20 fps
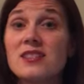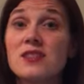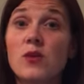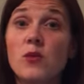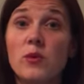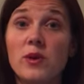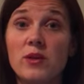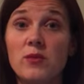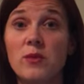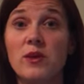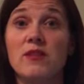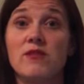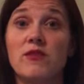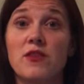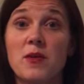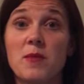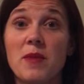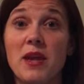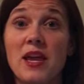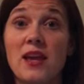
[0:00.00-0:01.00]
That's a win-win
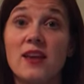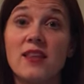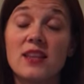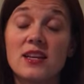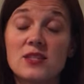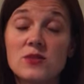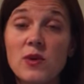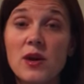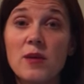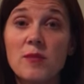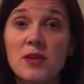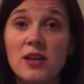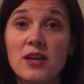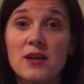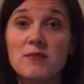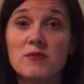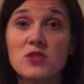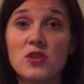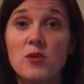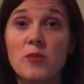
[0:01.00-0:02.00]
for me. And that's why I've
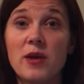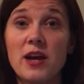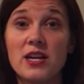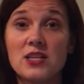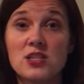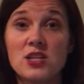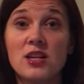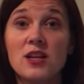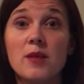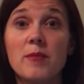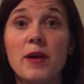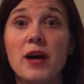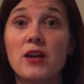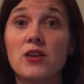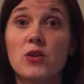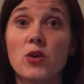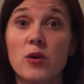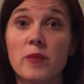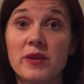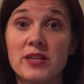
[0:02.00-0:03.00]
become so passionate
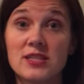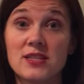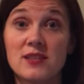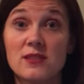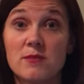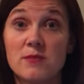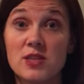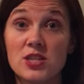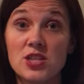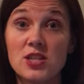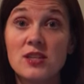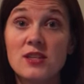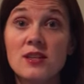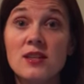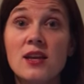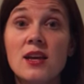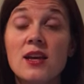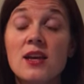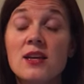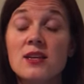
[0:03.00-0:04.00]
about Norwex's mission
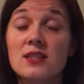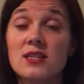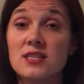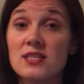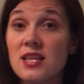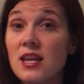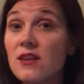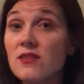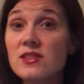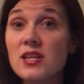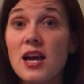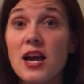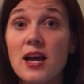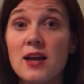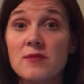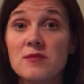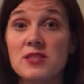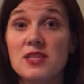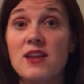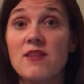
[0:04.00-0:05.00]
to save
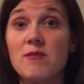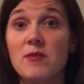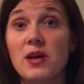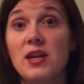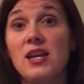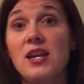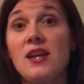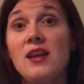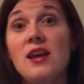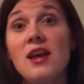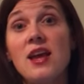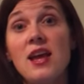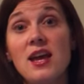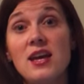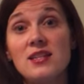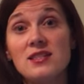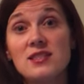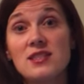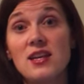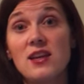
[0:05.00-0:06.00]
time, save money,
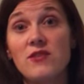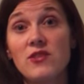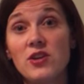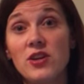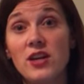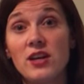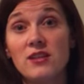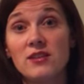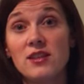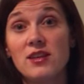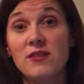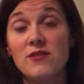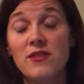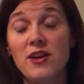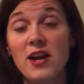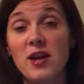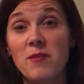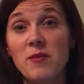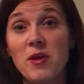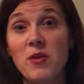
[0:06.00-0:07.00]
and save your health and
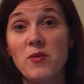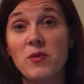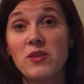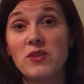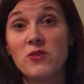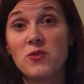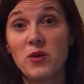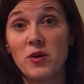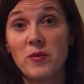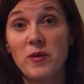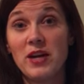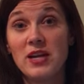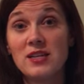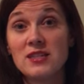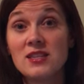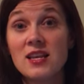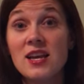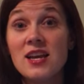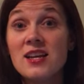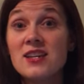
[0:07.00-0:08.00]
environment with
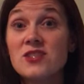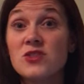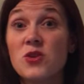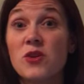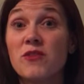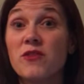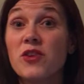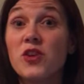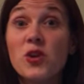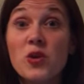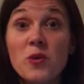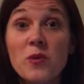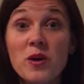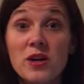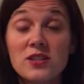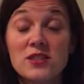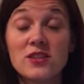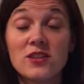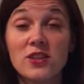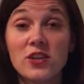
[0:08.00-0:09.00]
Norwex. So if you
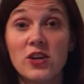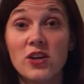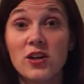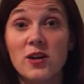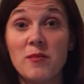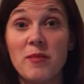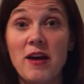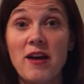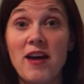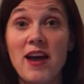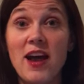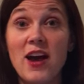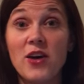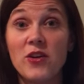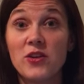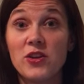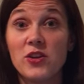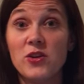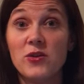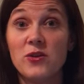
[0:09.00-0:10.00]
want to learn about
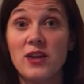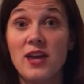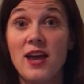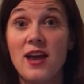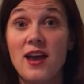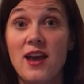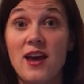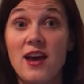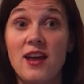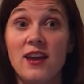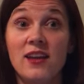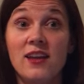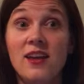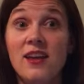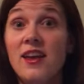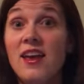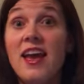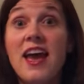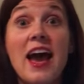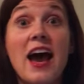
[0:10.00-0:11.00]
how you can
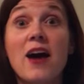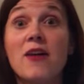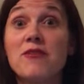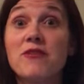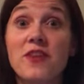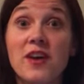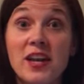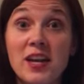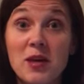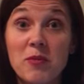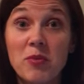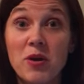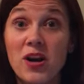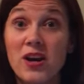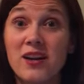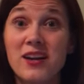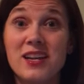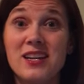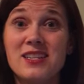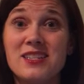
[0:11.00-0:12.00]
have fun at
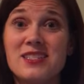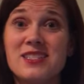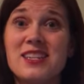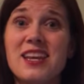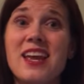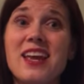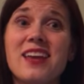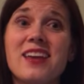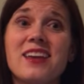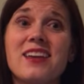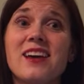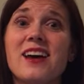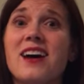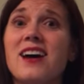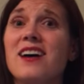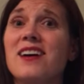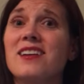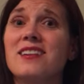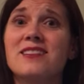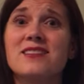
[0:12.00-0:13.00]
parties, take
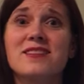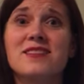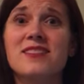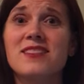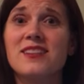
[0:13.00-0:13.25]
a